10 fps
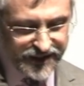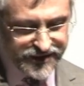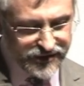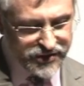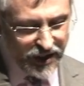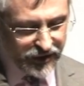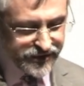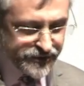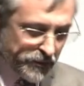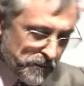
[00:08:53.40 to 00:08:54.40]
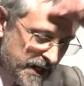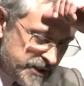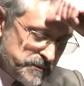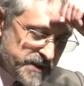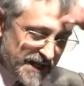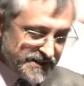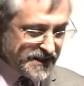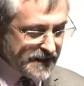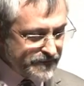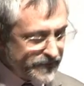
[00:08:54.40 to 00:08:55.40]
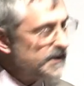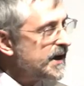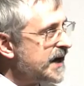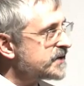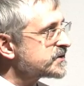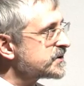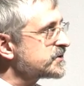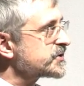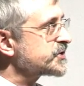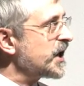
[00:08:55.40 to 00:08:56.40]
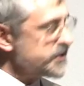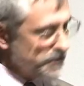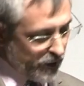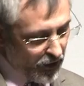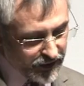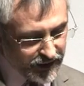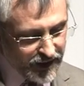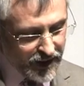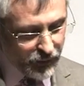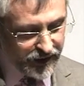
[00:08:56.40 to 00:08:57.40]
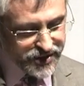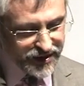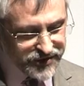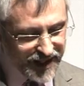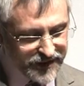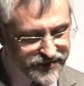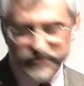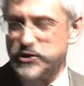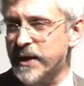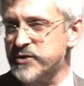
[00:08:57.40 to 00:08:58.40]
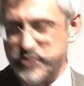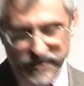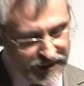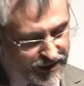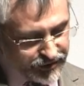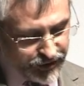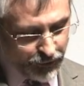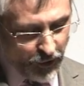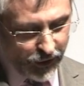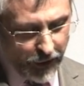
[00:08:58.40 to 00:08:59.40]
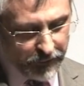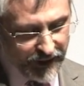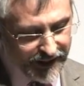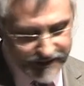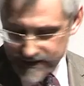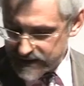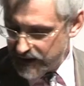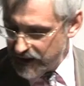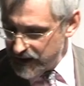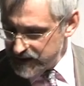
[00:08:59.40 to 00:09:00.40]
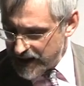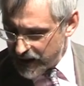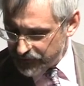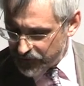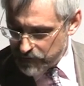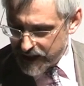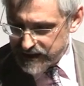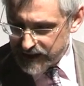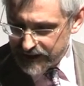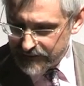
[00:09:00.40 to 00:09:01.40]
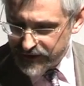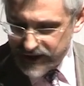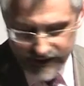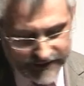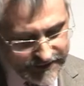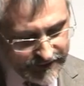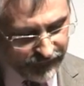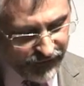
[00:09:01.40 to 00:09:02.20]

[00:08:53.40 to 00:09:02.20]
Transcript: Dixon Jones repaired the piazza and designed a block which contains a new entry to the Royal Opera House. Now, for many, these